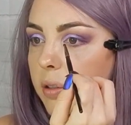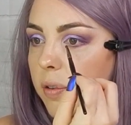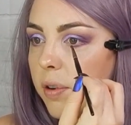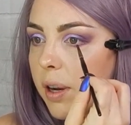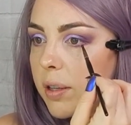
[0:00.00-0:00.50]
So
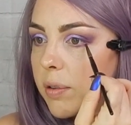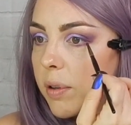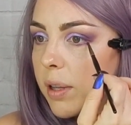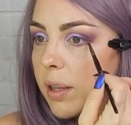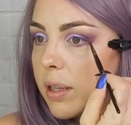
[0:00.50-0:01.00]
if your eye is
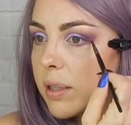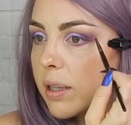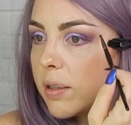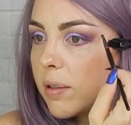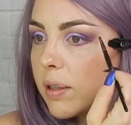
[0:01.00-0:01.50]
going like this,
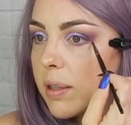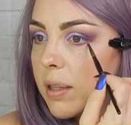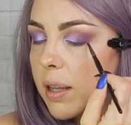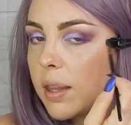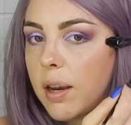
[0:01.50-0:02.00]
as you can
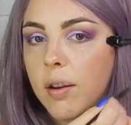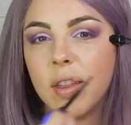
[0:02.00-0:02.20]
see there,